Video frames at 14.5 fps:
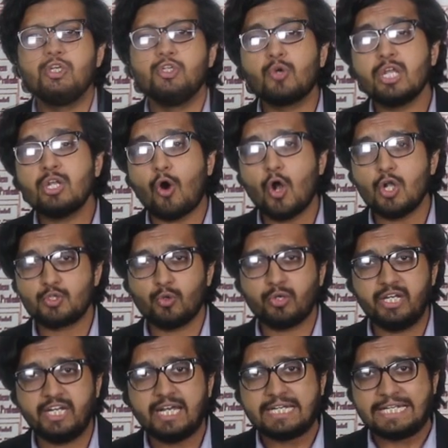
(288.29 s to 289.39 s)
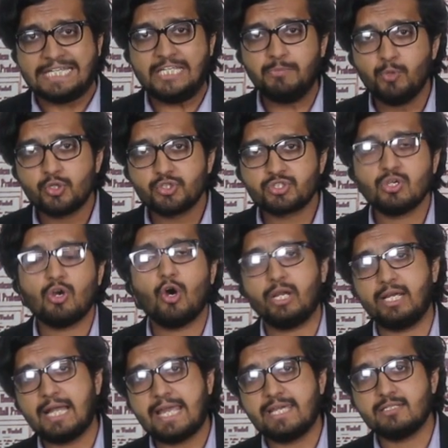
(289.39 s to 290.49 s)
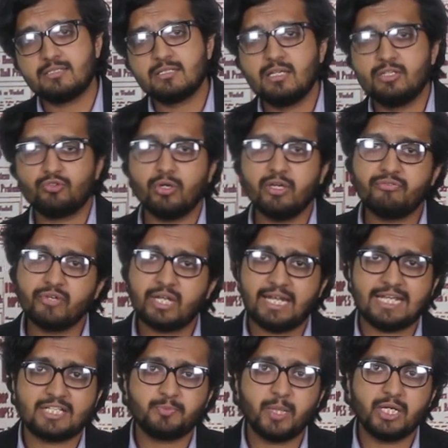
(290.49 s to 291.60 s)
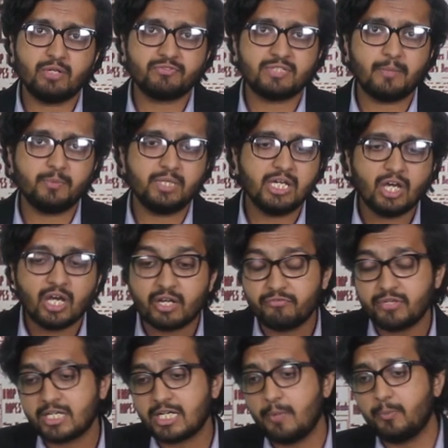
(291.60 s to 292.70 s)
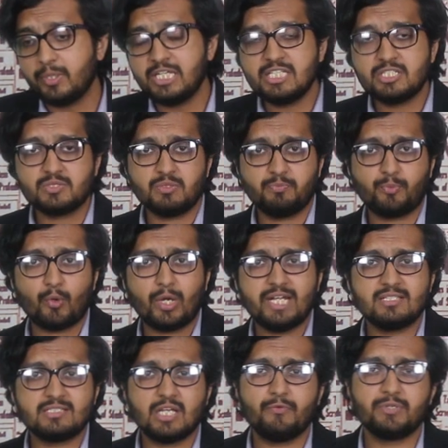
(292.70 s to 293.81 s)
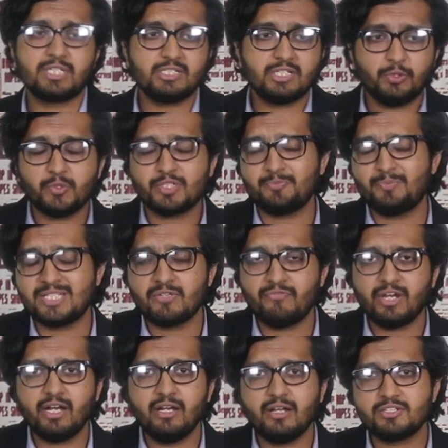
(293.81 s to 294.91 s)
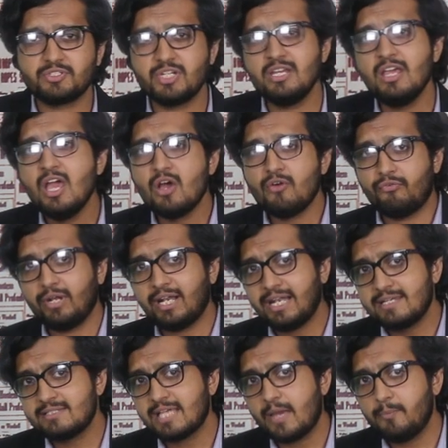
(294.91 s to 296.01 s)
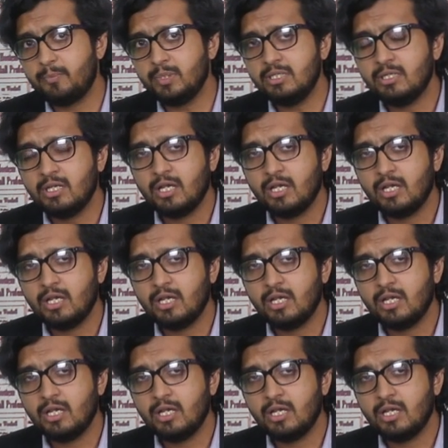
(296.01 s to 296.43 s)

you can also create ebooks or guides. So if you're an expert of something or if your company is providing services into a specific industry, for an example,